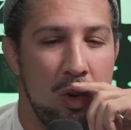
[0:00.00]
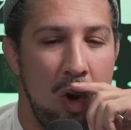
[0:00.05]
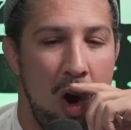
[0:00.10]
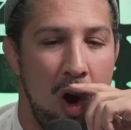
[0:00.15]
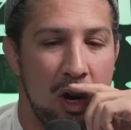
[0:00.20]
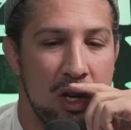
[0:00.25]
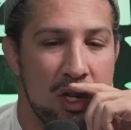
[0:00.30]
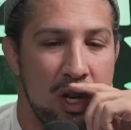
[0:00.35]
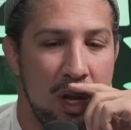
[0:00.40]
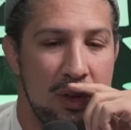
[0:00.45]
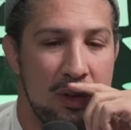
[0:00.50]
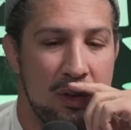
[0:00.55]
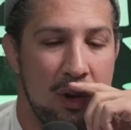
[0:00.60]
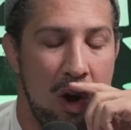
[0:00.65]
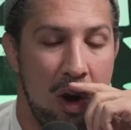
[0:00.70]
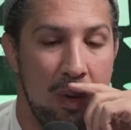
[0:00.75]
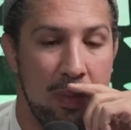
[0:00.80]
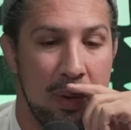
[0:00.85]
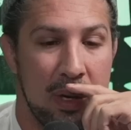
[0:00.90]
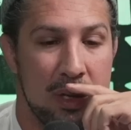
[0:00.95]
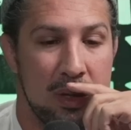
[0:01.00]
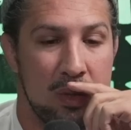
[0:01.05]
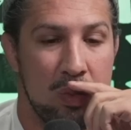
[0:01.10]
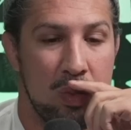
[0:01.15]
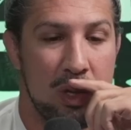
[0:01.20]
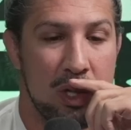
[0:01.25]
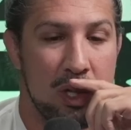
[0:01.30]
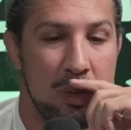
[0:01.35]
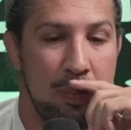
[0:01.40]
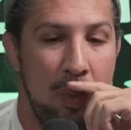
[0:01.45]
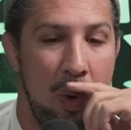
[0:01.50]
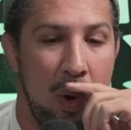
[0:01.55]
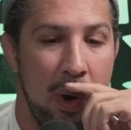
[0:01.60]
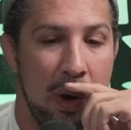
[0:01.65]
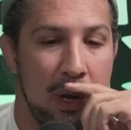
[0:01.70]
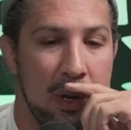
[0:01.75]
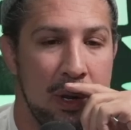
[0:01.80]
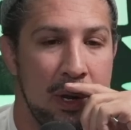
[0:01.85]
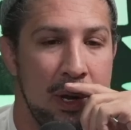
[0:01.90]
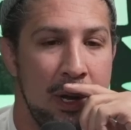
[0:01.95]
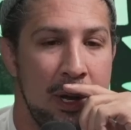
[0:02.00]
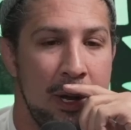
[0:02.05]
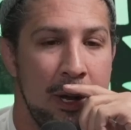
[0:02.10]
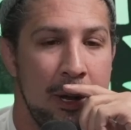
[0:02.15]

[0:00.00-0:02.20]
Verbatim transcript: harsh on this card because we're spoiled,